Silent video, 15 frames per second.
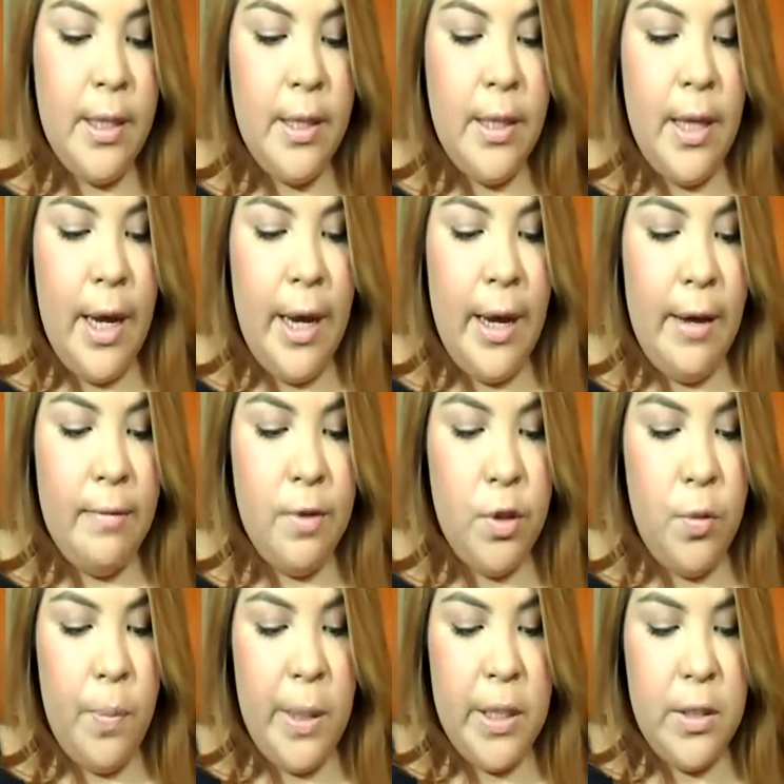Then I have
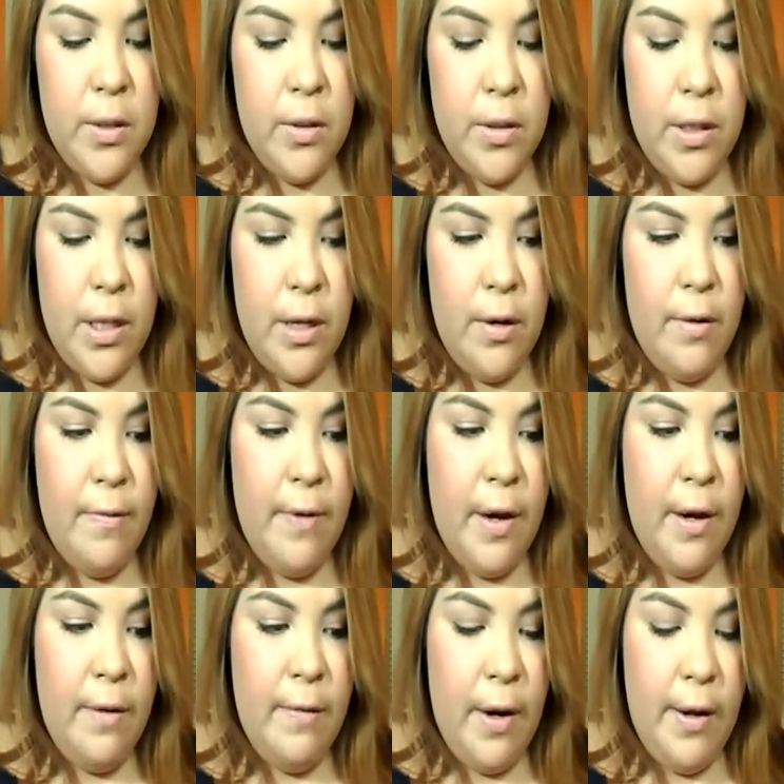two pencils that are
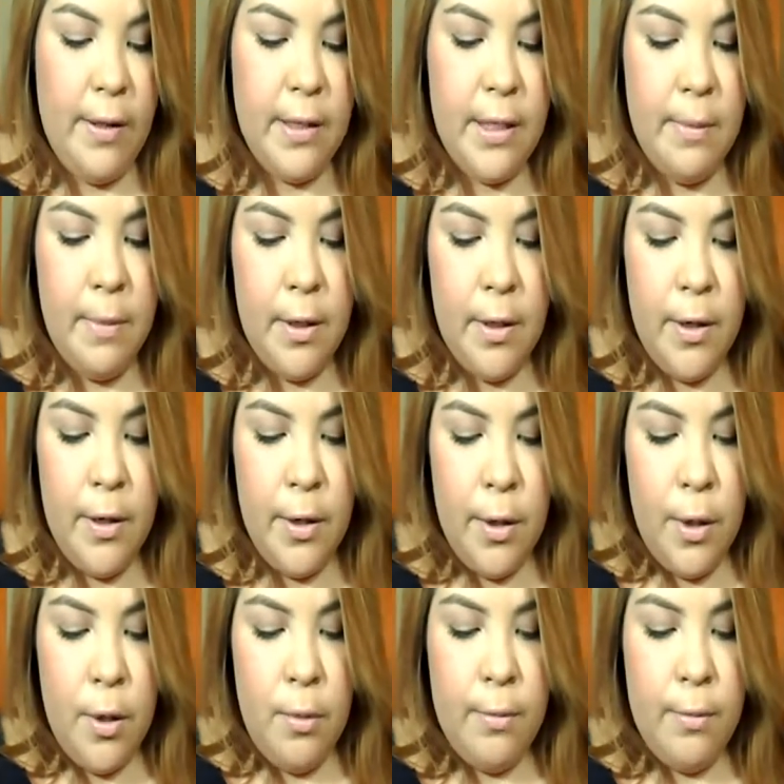very similar.